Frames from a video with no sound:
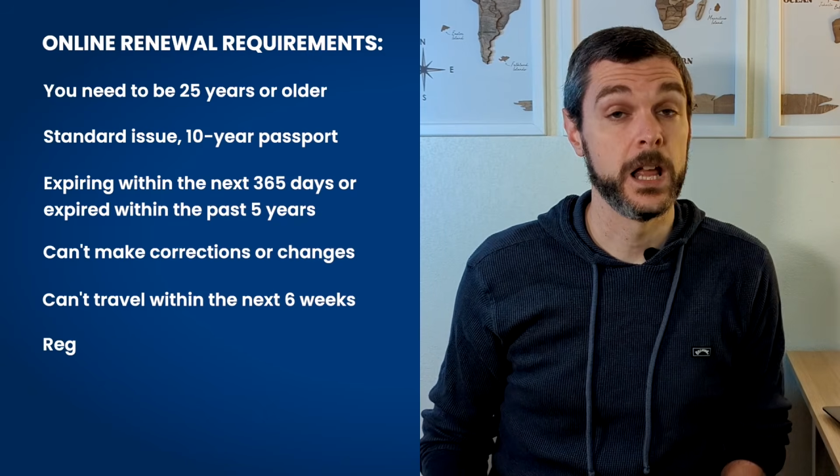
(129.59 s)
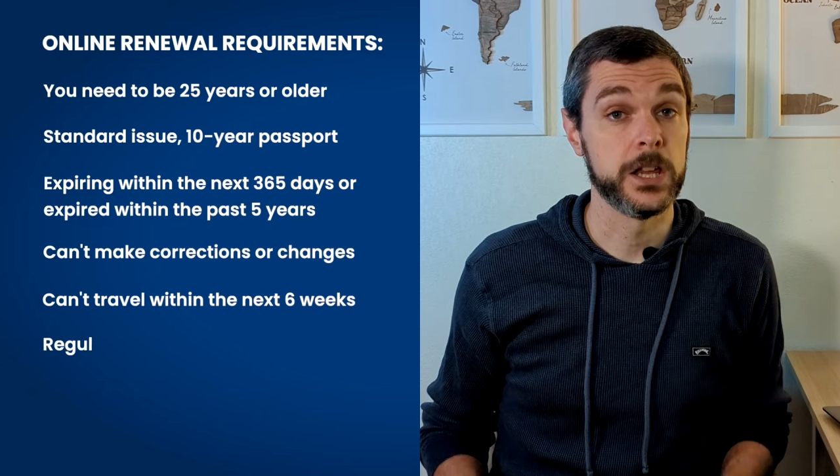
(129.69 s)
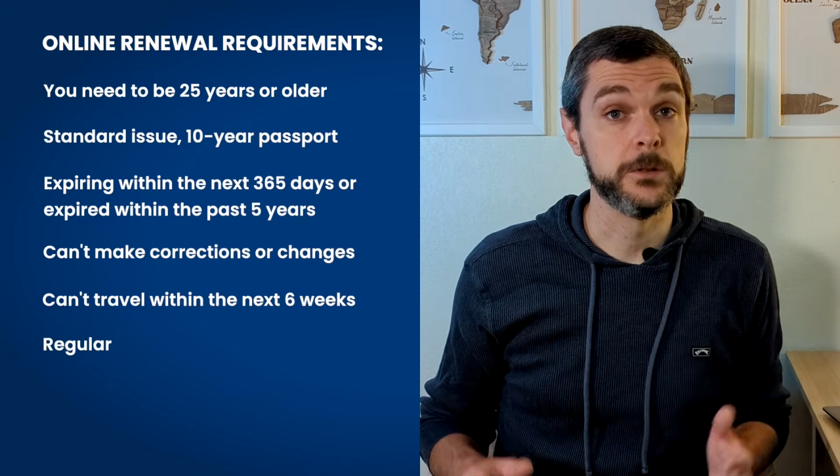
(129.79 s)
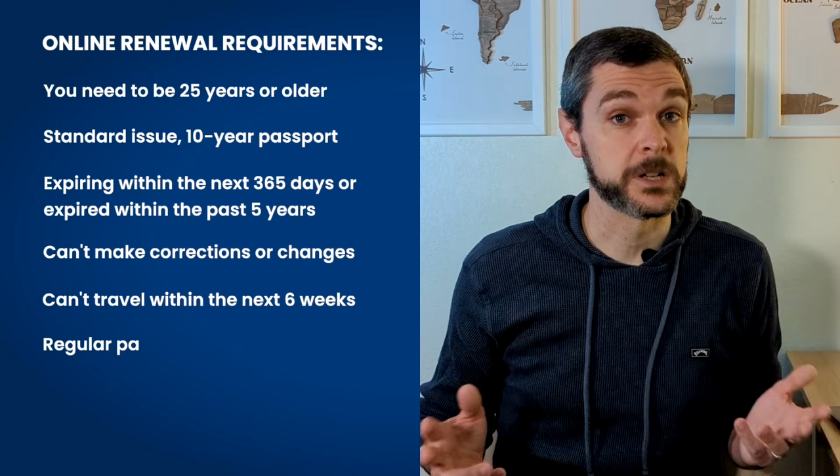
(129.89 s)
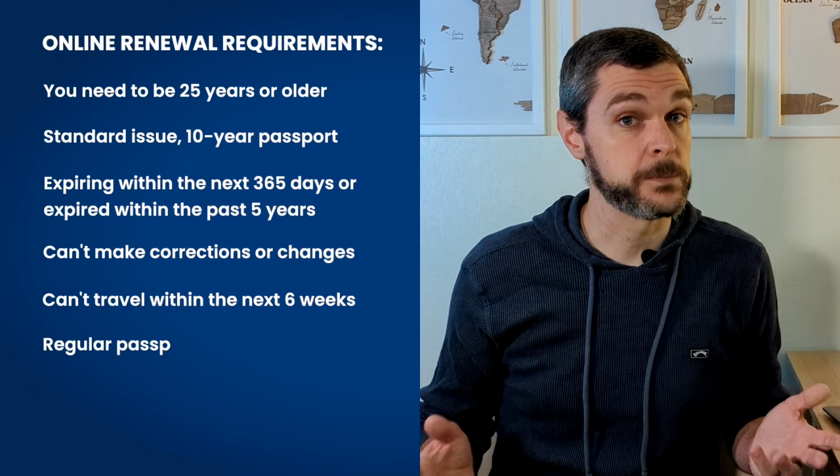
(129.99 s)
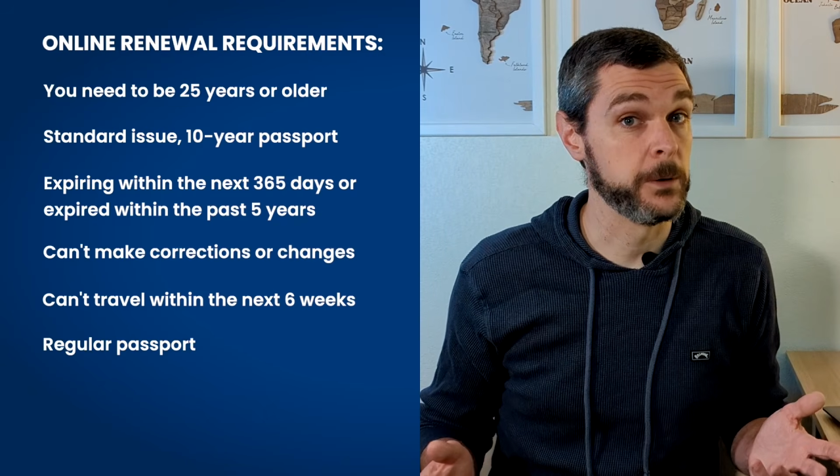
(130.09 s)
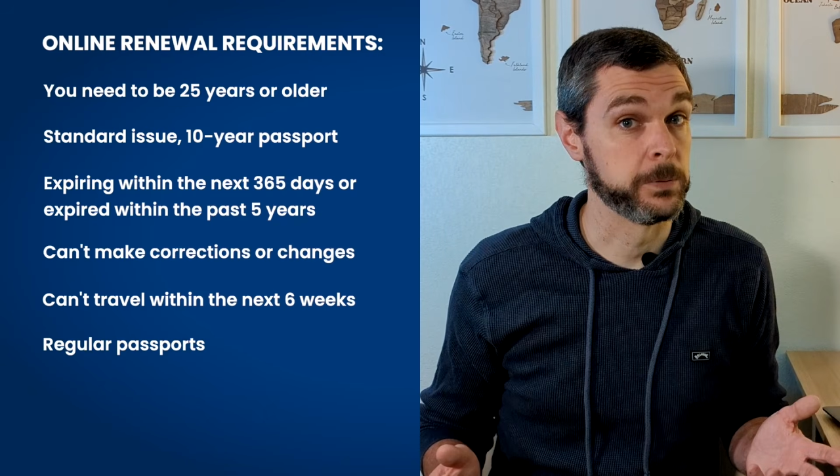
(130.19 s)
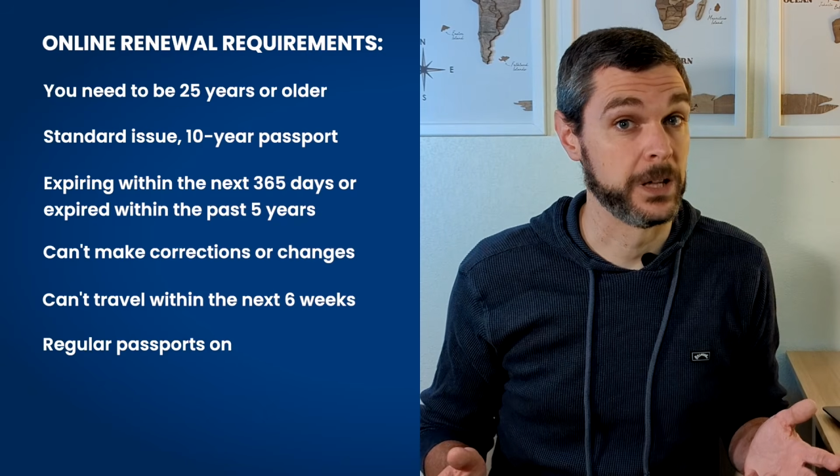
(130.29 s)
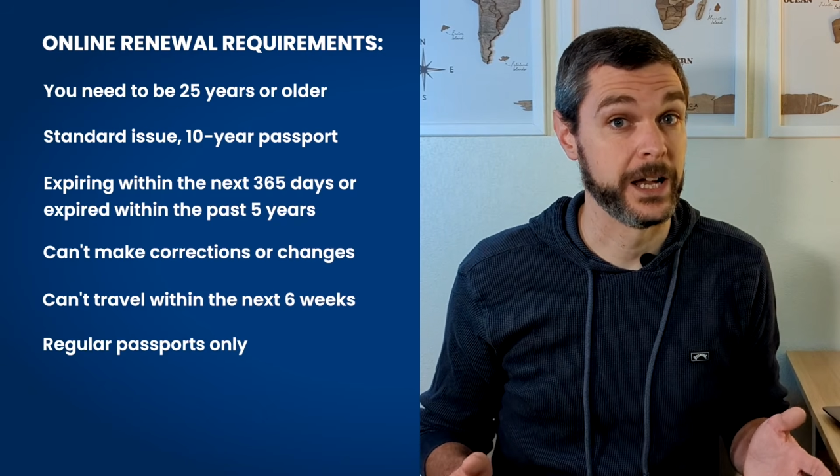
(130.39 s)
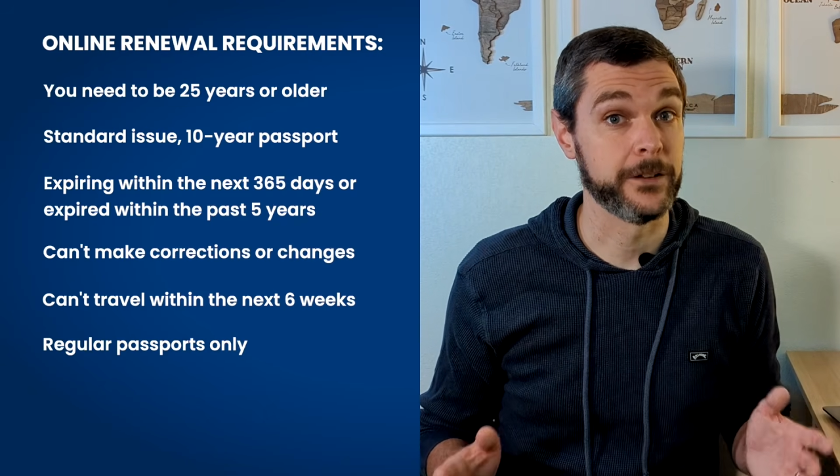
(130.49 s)
You must be
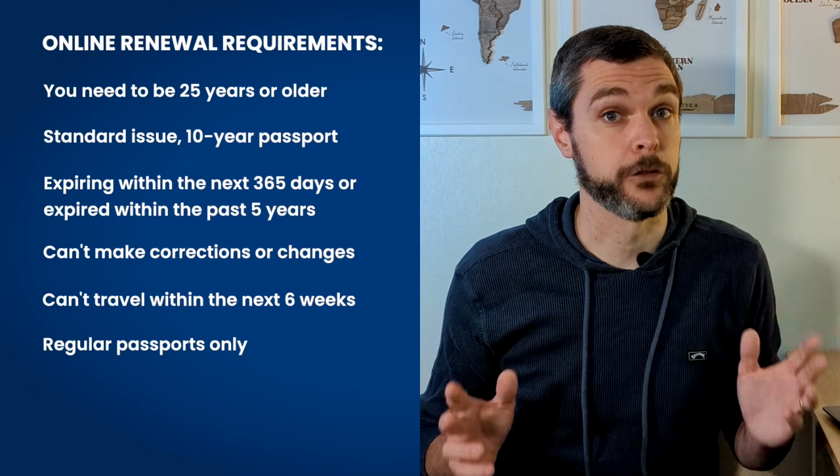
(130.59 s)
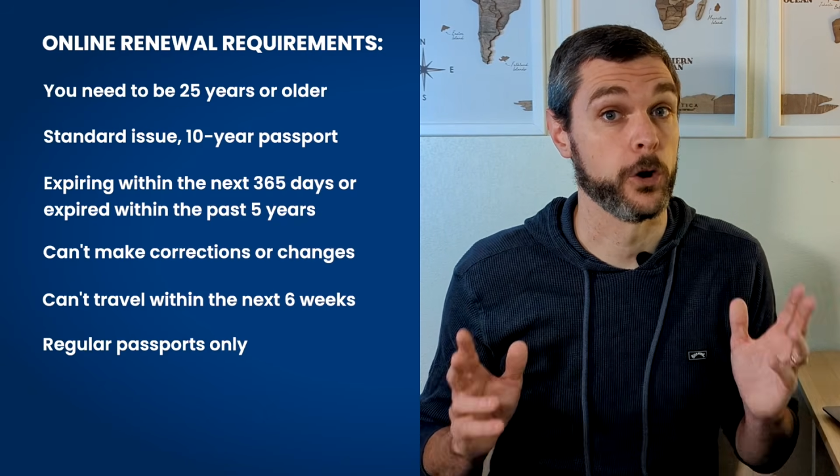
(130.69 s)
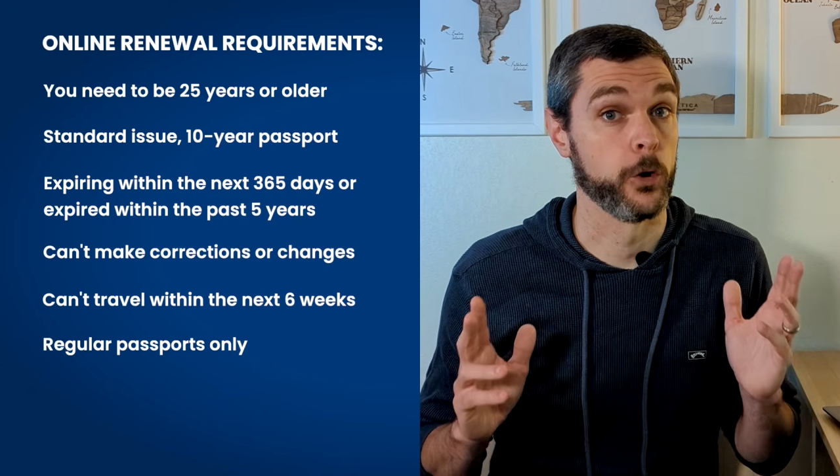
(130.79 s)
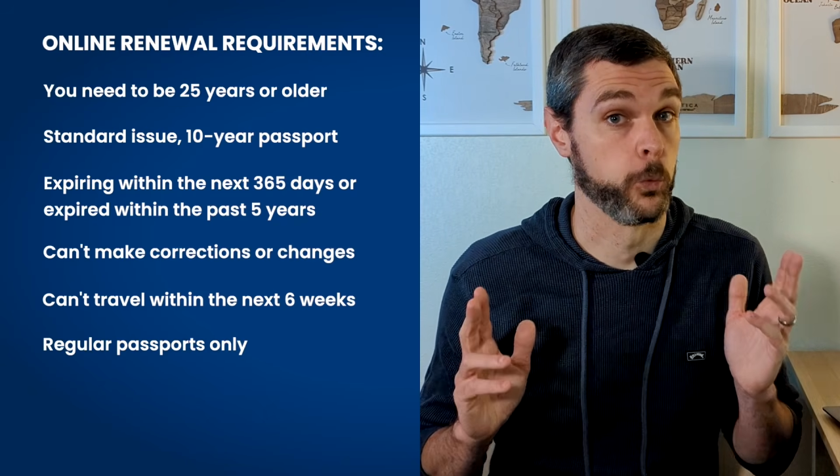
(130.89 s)
applying for a